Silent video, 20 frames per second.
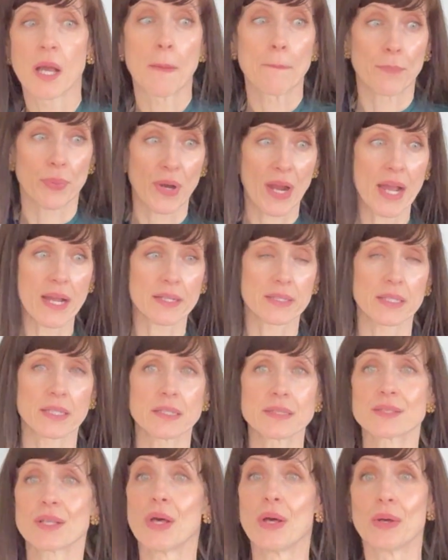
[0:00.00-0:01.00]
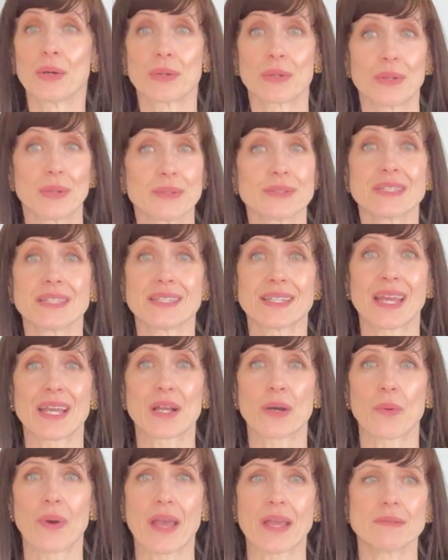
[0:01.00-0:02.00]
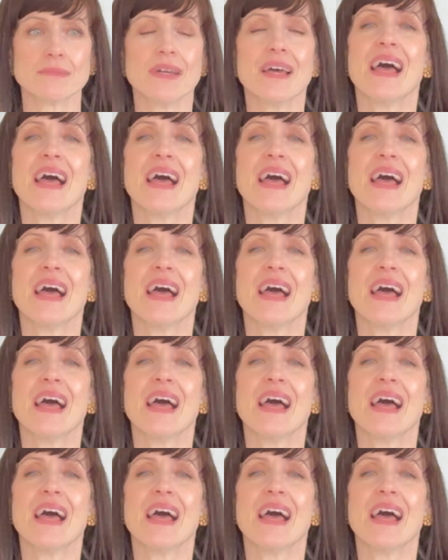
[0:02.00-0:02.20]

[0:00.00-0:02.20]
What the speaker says: practice, closing takeaway.